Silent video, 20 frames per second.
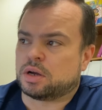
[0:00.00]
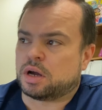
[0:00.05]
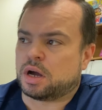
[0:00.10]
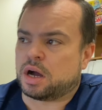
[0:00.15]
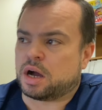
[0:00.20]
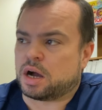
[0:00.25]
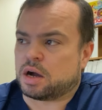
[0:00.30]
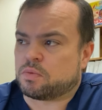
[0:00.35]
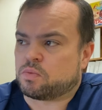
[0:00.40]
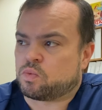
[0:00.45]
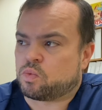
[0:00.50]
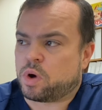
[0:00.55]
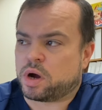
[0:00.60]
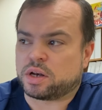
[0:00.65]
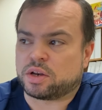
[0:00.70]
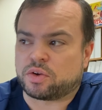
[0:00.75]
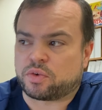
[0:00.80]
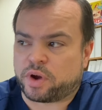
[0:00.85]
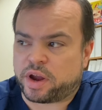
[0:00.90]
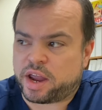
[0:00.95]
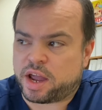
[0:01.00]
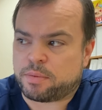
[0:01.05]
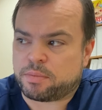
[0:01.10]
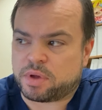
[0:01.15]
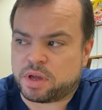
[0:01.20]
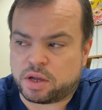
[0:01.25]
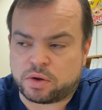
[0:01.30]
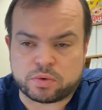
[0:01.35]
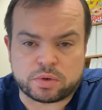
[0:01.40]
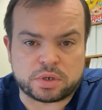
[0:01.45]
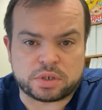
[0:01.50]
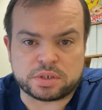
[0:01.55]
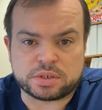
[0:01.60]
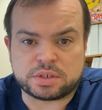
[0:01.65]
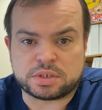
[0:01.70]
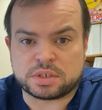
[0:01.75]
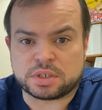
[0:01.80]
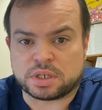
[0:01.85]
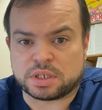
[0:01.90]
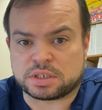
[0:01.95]
1 gram
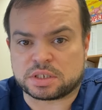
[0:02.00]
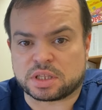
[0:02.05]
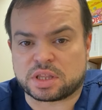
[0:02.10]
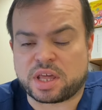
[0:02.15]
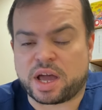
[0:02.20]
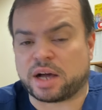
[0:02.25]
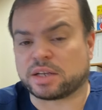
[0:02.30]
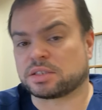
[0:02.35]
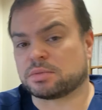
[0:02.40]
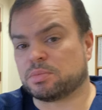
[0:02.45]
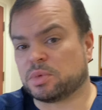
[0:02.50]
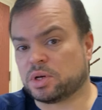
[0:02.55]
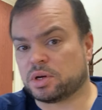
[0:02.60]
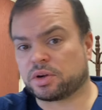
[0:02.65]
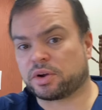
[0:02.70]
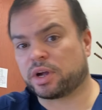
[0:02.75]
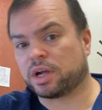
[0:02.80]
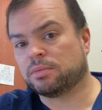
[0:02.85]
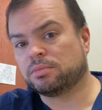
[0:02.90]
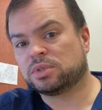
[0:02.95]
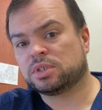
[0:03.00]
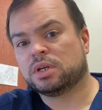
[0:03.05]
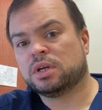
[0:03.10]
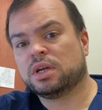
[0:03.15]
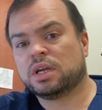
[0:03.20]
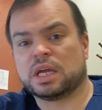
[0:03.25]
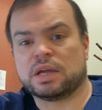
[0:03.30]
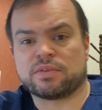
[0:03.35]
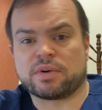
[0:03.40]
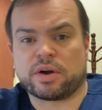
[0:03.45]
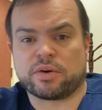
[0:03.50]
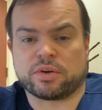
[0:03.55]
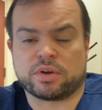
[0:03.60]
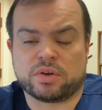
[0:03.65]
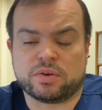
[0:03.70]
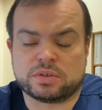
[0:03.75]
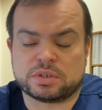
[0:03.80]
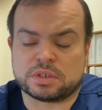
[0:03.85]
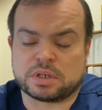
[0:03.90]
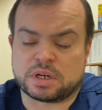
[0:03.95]
equals, it's 1,000 milligrams. If I were
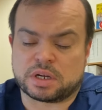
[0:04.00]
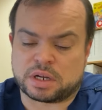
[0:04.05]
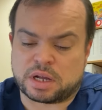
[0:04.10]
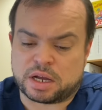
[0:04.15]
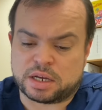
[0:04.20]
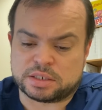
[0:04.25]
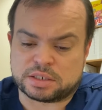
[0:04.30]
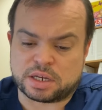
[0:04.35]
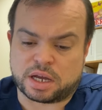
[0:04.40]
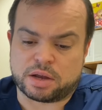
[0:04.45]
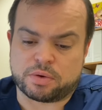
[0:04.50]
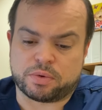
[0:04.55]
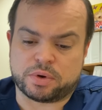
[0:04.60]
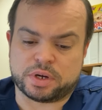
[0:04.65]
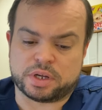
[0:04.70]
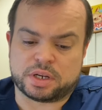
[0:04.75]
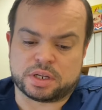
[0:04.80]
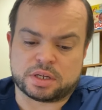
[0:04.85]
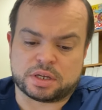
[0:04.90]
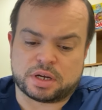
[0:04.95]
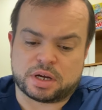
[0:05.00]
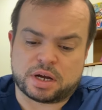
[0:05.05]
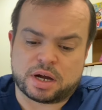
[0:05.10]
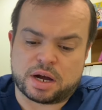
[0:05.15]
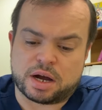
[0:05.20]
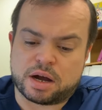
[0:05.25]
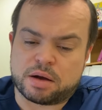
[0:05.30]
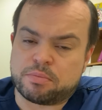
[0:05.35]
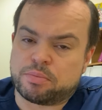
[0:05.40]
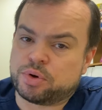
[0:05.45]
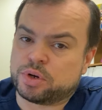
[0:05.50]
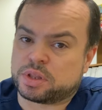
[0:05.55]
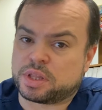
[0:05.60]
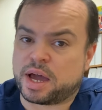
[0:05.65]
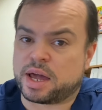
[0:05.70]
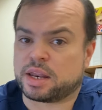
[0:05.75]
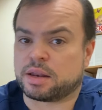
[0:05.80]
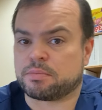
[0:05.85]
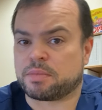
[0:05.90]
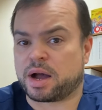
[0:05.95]
you guys, I would put
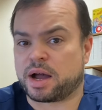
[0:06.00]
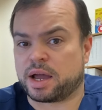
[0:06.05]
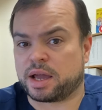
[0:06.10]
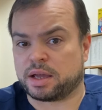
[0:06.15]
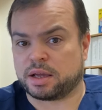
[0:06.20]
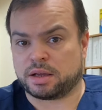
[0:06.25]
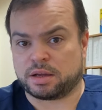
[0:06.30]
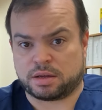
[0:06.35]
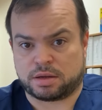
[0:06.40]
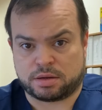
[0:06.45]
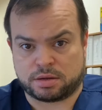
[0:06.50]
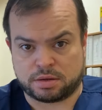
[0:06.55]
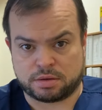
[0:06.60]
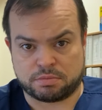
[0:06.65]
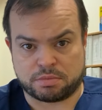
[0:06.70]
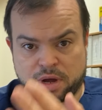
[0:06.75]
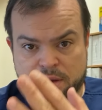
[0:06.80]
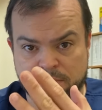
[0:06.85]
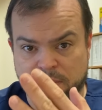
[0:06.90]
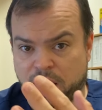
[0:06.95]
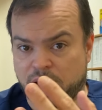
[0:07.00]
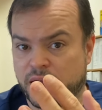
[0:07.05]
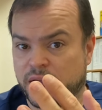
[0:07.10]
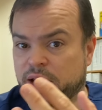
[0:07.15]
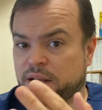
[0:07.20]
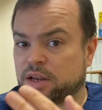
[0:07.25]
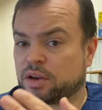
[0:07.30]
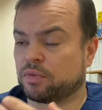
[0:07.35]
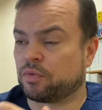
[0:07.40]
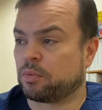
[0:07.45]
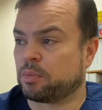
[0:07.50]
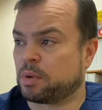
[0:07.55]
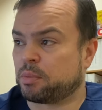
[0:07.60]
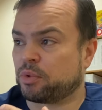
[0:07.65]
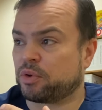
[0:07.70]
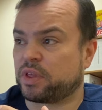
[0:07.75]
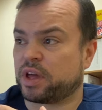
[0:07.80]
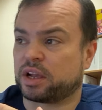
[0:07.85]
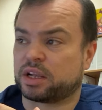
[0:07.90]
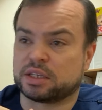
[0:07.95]
that in my mind and
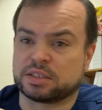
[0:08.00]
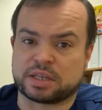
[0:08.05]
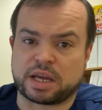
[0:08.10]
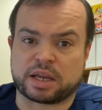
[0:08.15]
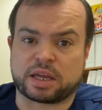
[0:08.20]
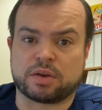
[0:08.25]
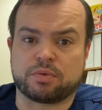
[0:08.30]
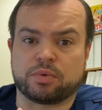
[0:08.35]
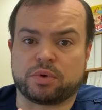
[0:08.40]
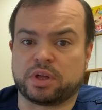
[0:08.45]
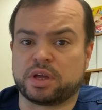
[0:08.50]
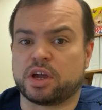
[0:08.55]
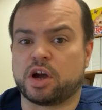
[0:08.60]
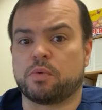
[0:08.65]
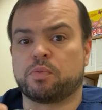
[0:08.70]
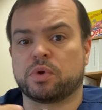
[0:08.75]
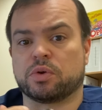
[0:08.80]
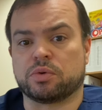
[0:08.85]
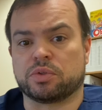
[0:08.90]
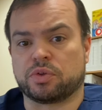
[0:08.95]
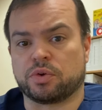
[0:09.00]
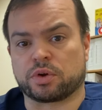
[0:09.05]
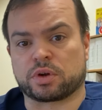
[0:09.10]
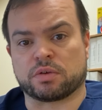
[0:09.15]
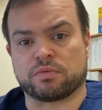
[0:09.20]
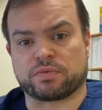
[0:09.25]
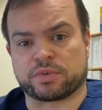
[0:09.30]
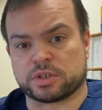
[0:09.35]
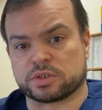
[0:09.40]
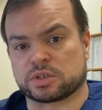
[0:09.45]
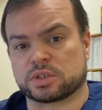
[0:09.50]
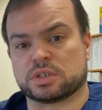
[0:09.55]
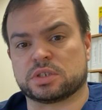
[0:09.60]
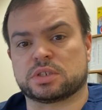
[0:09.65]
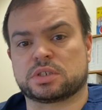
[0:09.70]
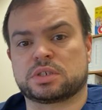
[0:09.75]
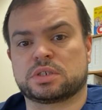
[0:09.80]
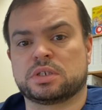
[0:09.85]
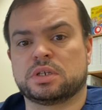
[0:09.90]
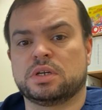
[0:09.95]
remember that, because that can really help you with your
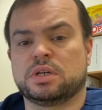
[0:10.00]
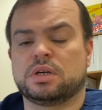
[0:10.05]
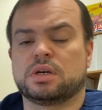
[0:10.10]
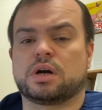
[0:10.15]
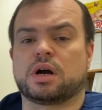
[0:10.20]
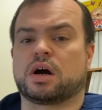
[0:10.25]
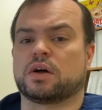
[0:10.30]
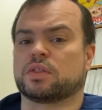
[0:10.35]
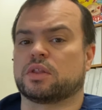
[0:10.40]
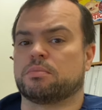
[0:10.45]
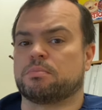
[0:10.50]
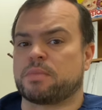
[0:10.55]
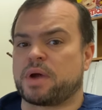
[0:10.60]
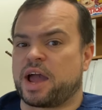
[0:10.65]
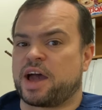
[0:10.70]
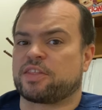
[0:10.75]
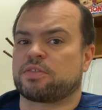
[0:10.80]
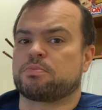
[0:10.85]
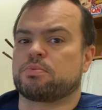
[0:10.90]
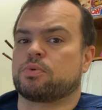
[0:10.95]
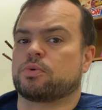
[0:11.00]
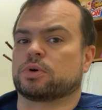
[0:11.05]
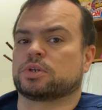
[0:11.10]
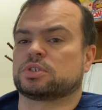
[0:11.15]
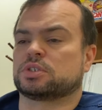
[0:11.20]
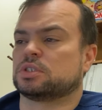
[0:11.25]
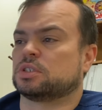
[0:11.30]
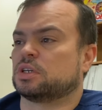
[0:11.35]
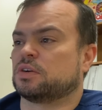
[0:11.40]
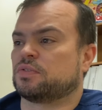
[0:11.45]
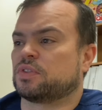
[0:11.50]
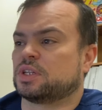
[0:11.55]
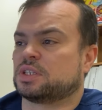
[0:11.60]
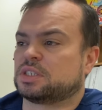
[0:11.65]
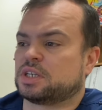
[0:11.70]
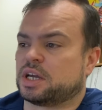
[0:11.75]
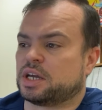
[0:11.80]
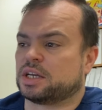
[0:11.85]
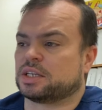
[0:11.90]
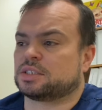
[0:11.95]
conversions on the math portion of the
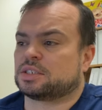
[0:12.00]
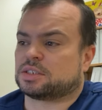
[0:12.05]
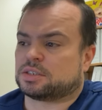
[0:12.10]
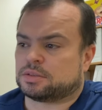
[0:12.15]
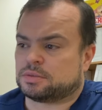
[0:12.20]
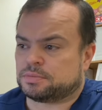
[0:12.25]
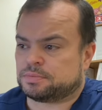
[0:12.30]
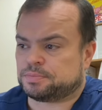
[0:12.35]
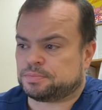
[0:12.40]
test.